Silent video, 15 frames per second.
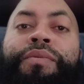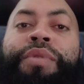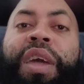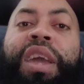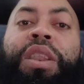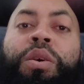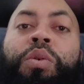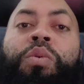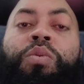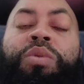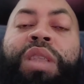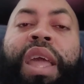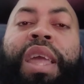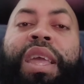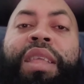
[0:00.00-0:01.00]
they don't
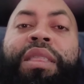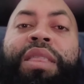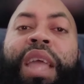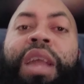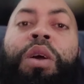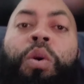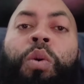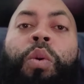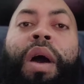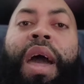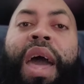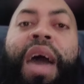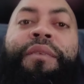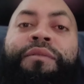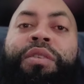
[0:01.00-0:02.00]
they they don't
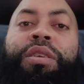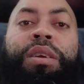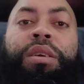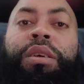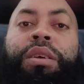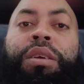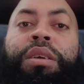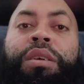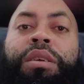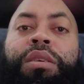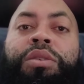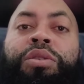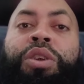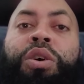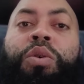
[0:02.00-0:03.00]
have to
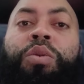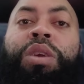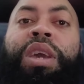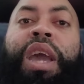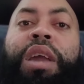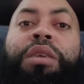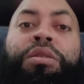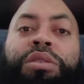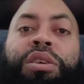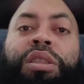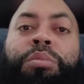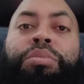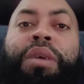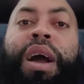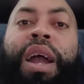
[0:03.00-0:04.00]
you know cater to
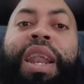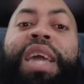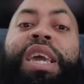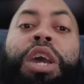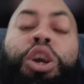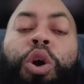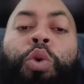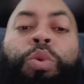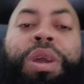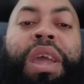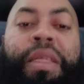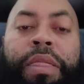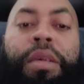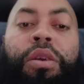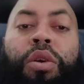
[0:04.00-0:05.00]
LeBron. They can go
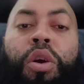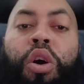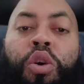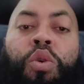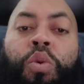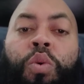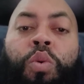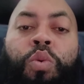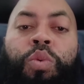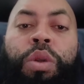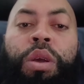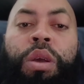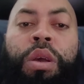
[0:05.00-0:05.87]
get their own.